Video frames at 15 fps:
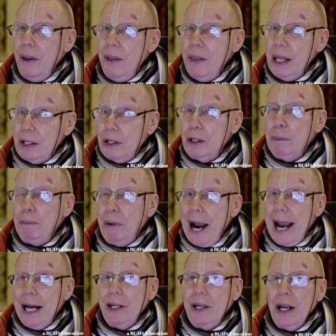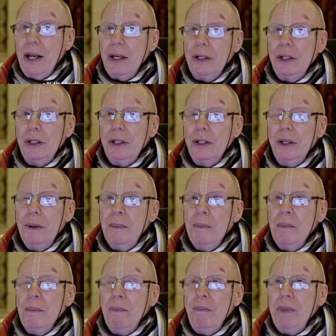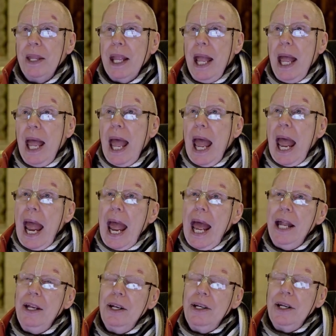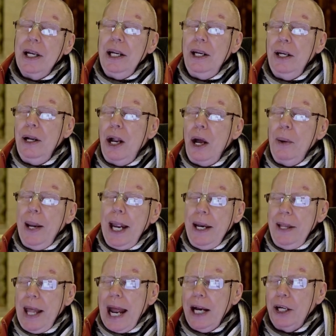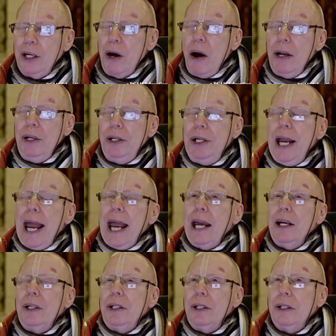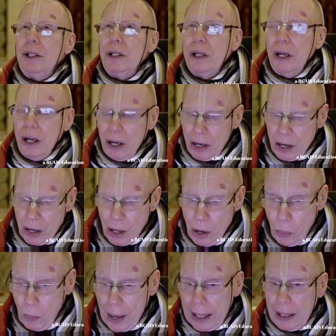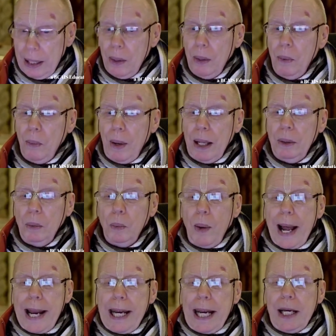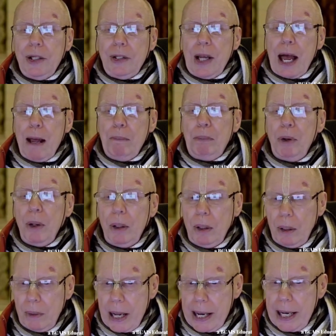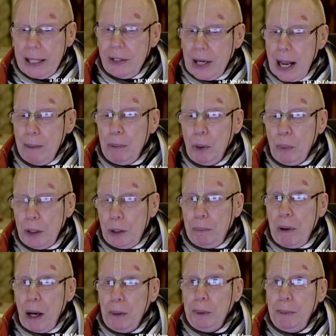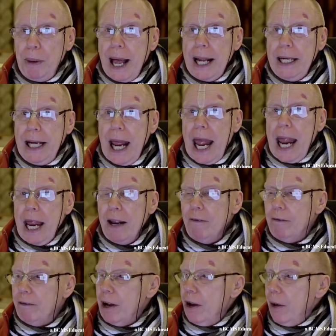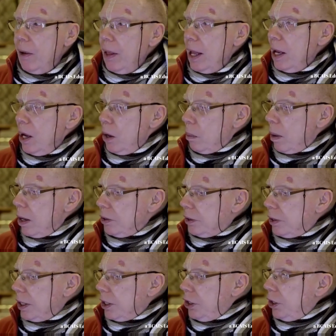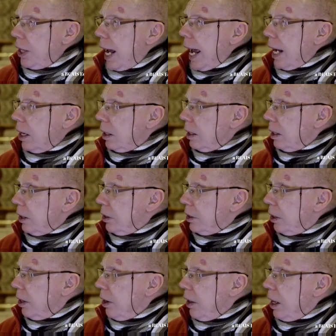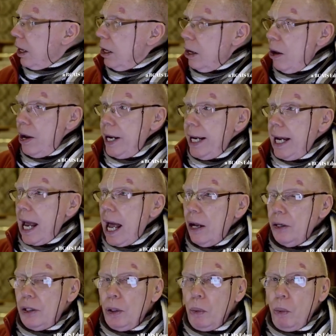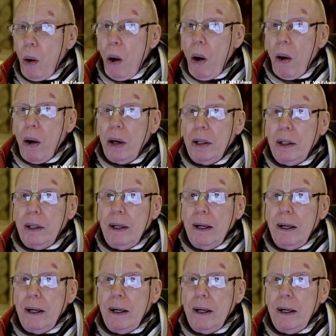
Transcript: This is practice. And, in that context, well, one example, an example which Prabhupada gave, was the child learning how to walk.